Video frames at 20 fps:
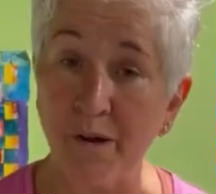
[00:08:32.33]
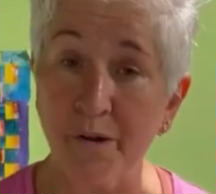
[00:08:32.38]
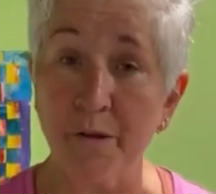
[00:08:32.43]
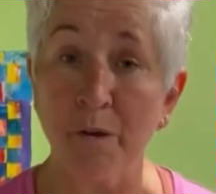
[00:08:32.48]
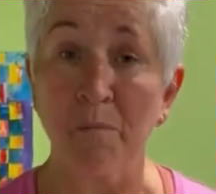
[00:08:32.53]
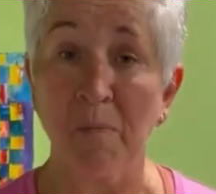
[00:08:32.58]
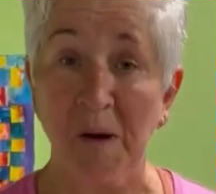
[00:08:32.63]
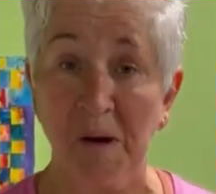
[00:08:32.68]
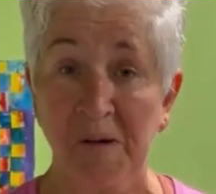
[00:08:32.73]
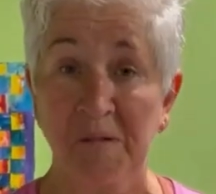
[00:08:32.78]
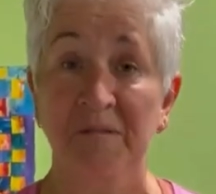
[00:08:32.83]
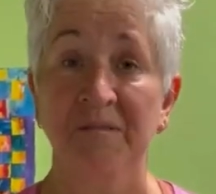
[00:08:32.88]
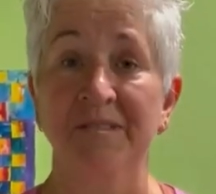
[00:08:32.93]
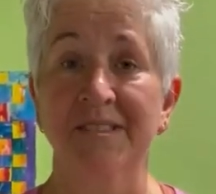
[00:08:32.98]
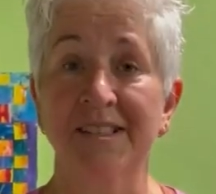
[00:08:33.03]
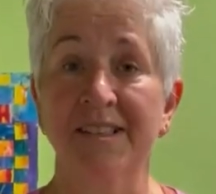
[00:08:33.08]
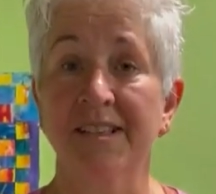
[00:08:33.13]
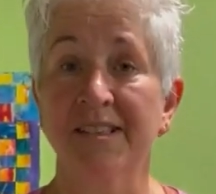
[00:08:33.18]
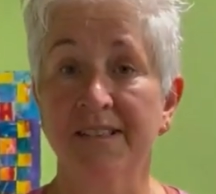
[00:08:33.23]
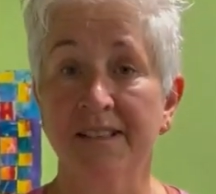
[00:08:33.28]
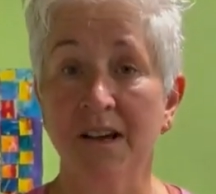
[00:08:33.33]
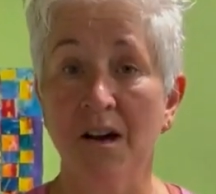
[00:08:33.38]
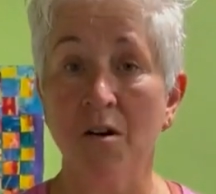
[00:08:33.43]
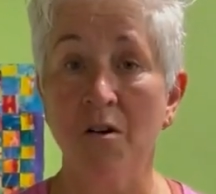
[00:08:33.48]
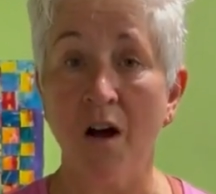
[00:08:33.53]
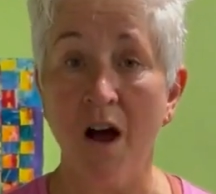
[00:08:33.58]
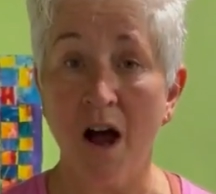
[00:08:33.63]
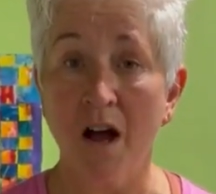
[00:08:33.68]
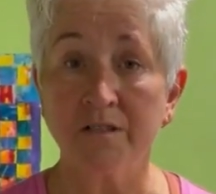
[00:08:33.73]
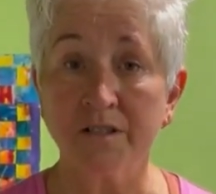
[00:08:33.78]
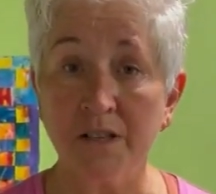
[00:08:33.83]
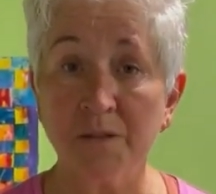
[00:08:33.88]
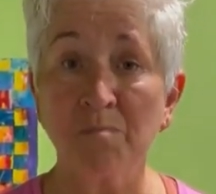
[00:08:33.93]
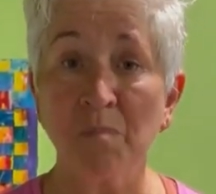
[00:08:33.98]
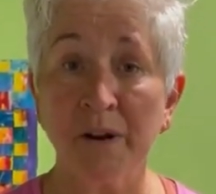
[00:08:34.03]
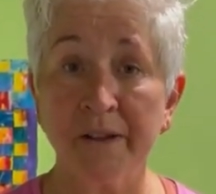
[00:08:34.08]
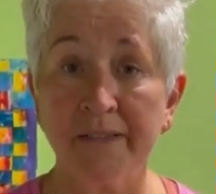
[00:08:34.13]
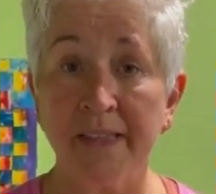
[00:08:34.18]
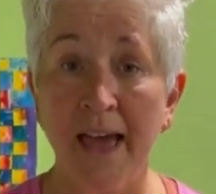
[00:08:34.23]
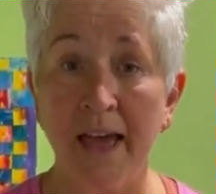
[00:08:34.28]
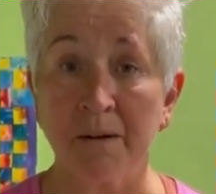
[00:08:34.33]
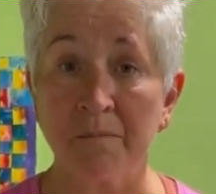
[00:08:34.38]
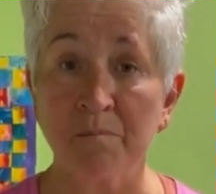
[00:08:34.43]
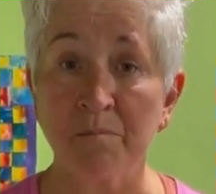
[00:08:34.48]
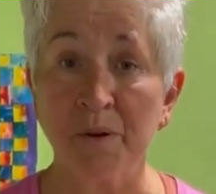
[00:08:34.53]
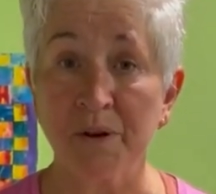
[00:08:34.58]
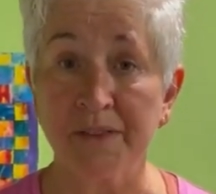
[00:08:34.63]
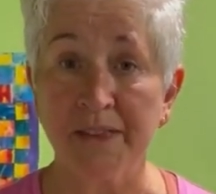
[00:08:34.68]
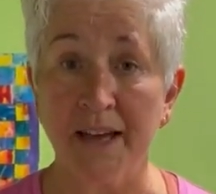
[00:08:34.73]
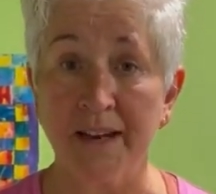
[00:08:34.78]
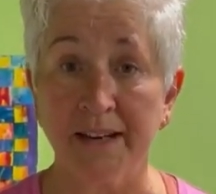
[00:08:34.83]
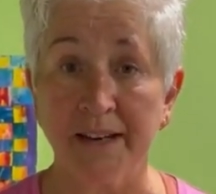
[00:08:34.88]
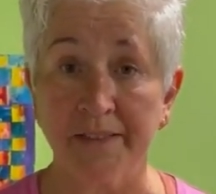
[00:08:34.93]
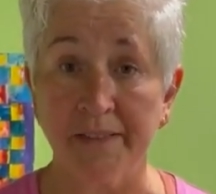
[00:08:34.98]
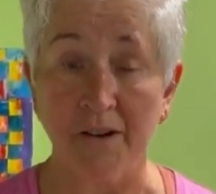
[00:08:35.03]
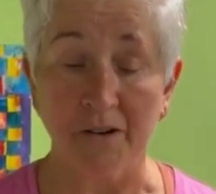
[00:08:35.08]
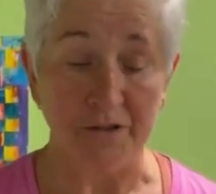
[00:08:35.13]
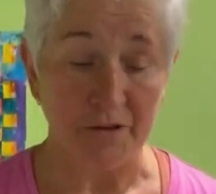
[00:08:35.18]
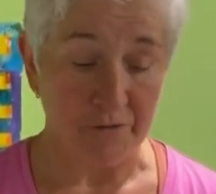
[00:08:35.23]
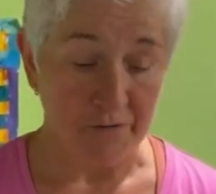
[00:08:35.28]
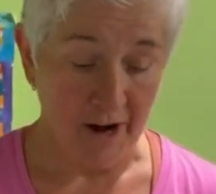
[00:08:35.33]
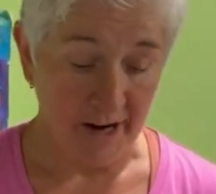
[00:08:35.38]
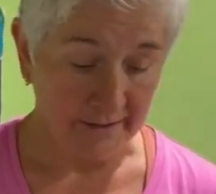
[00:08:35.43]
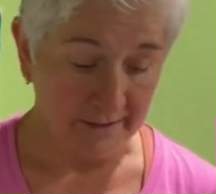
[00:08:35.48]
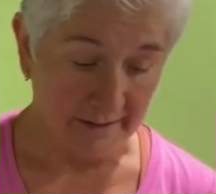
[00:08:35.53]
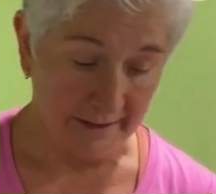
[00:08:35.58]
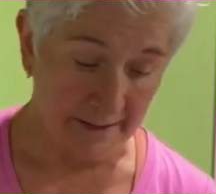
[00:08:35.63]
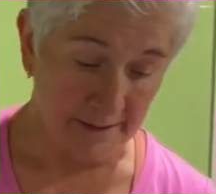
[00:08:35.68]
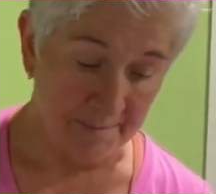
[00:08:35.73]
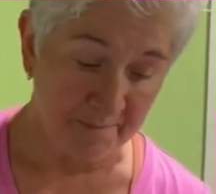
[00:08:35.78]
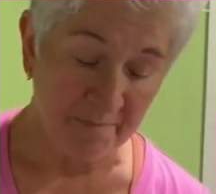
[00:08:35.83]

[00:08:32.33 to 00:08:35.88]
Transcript: the bones. So I'll just bring that and put that in there directly.